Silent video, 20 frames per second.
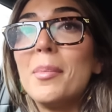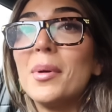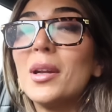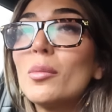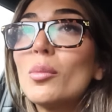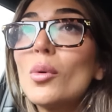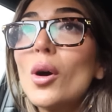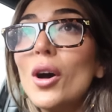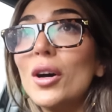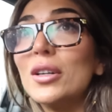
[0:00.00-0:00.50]
But
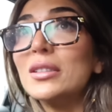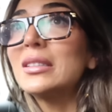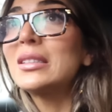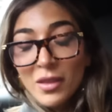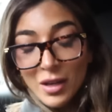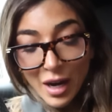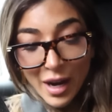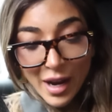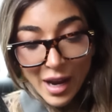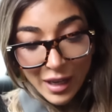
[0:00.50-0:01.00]
it was
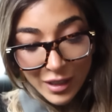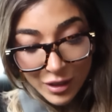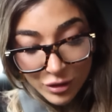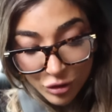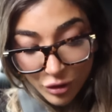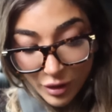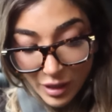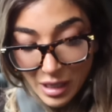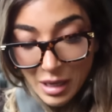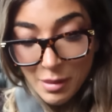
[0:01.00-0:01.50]
that I had a
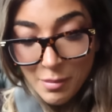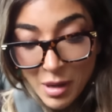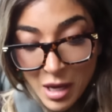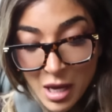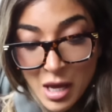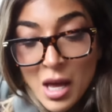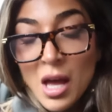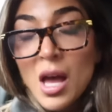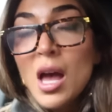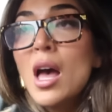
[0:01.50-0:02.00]
dream
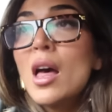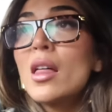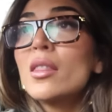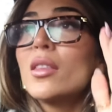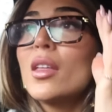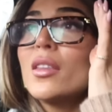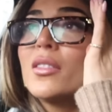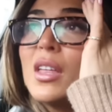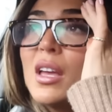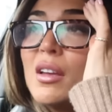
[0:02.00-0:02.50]

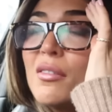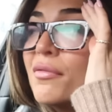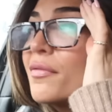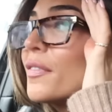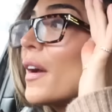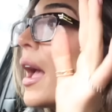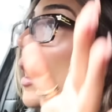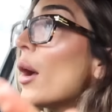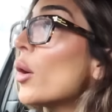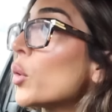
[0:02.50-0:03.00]
that they
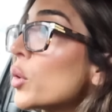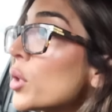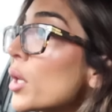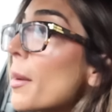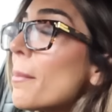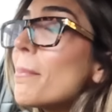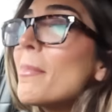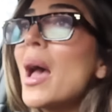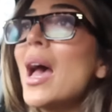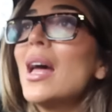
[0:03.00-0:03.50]

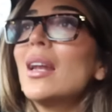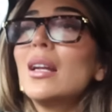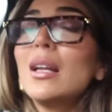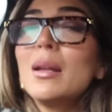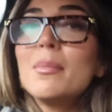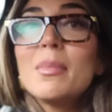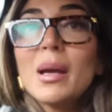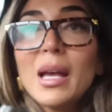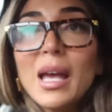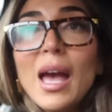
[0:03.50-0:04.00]
found
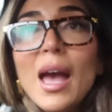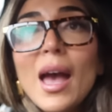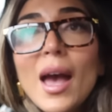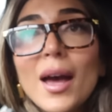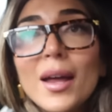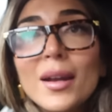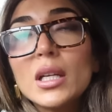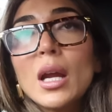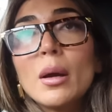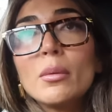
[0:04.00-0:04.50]
Madeleine
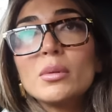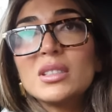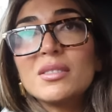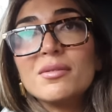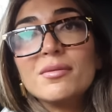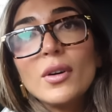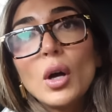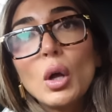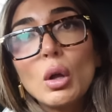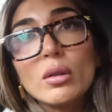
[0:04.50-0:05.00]
McCann and I was
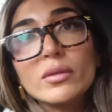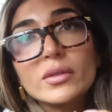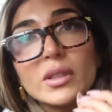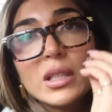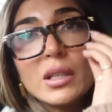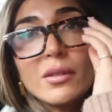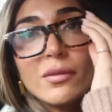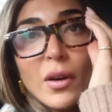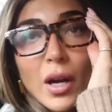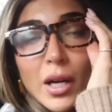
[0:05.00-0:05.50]
involved
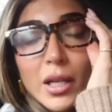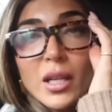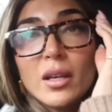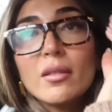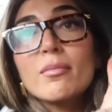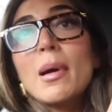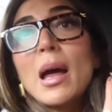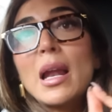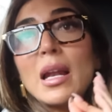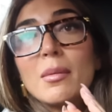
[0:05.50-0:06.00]
in the finding
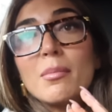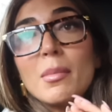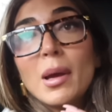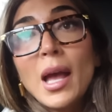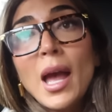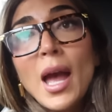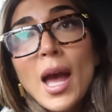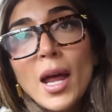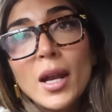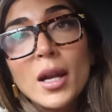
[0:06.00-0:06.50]
of Madeleine
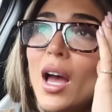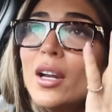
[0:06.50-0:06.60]
McCann.